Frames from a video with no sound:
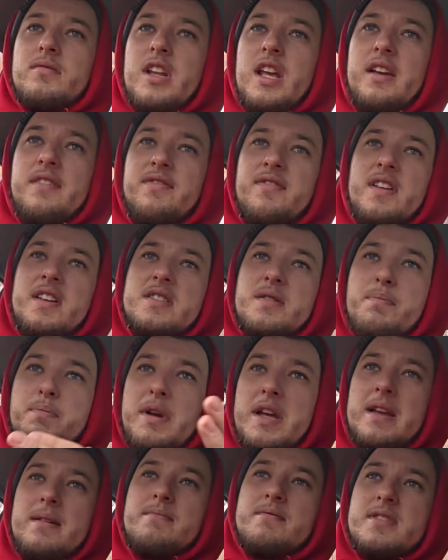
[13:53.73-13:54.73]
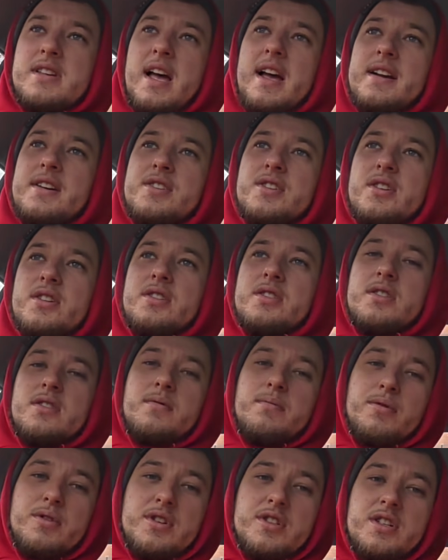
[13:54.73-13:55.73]
If there's a beam section, do
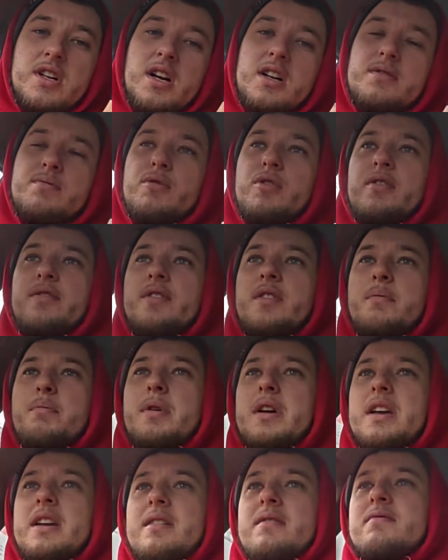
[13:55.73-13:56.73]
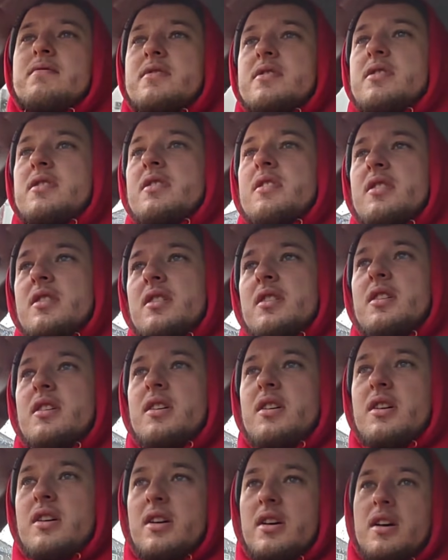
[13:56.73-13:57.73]
you boys charge more for the beams?
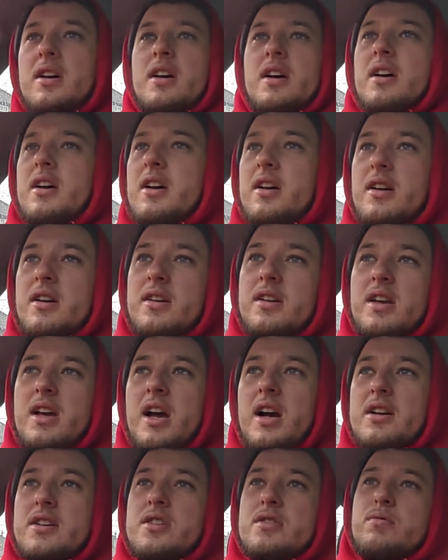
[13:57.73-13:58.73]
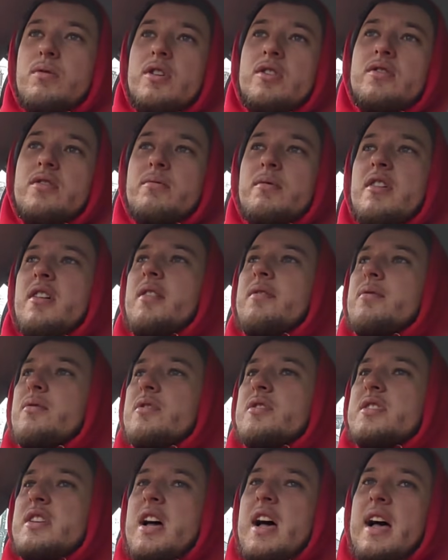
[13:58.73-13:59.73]
Yeah, I'm just wondering where
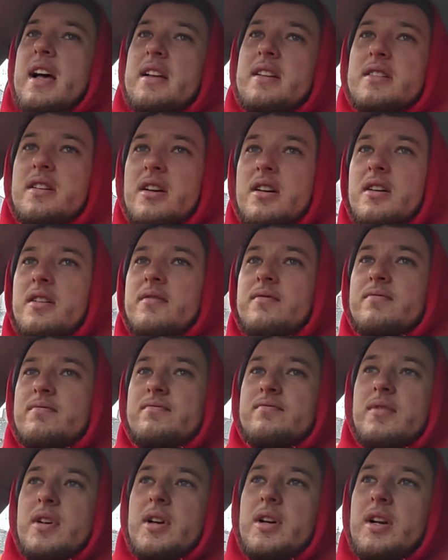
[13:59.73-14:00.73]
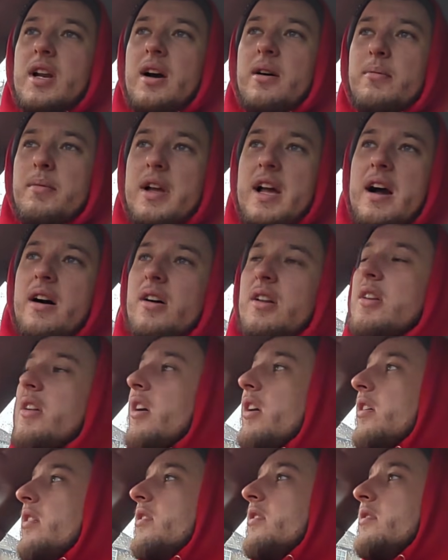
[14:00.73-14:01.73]
everyone's at. It'd help me out a
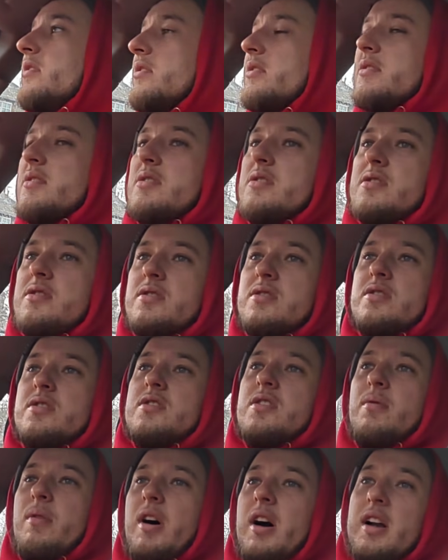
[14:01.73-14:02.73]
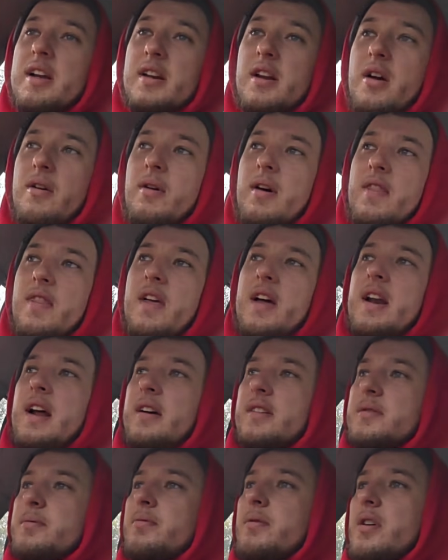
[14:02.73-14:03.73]
lot, so I know then
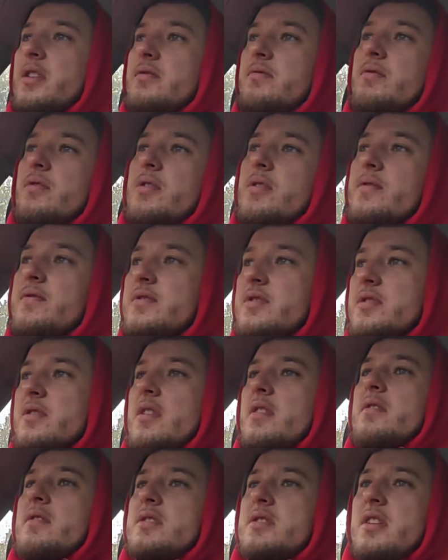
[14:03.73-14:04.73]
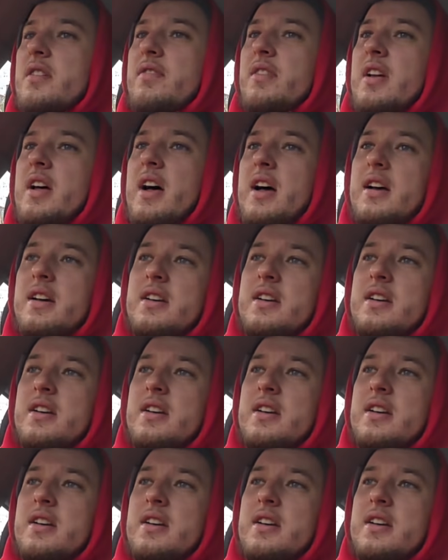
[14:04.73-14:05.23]
how to price roofs and stuff like